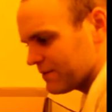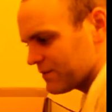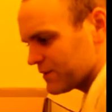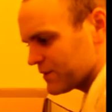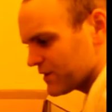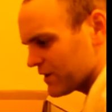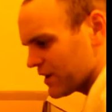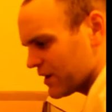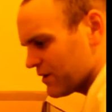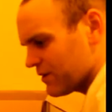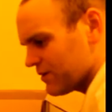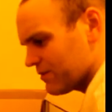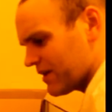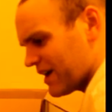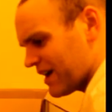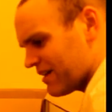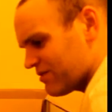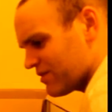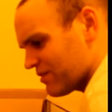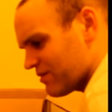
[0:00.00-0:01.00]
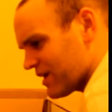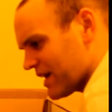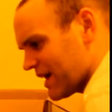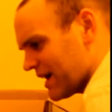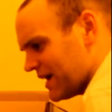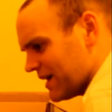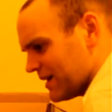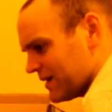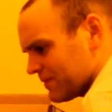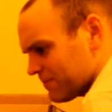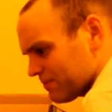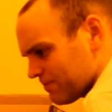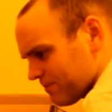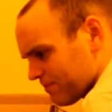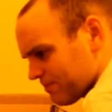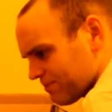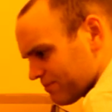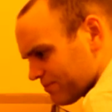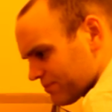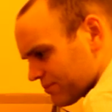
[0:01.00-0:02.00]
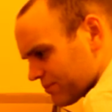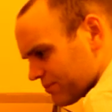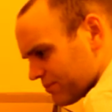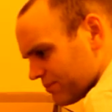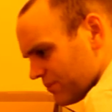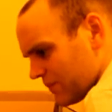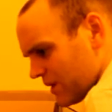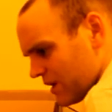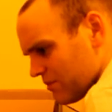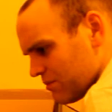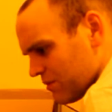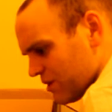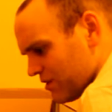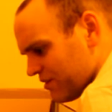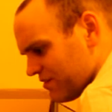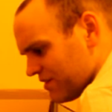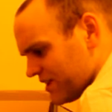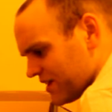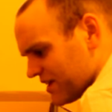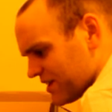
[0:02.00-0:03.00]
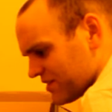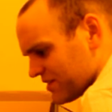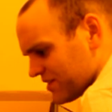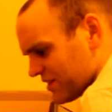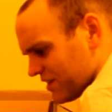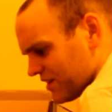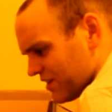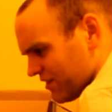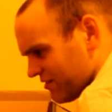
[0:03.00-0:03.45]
So Heavy Rain Move Edition,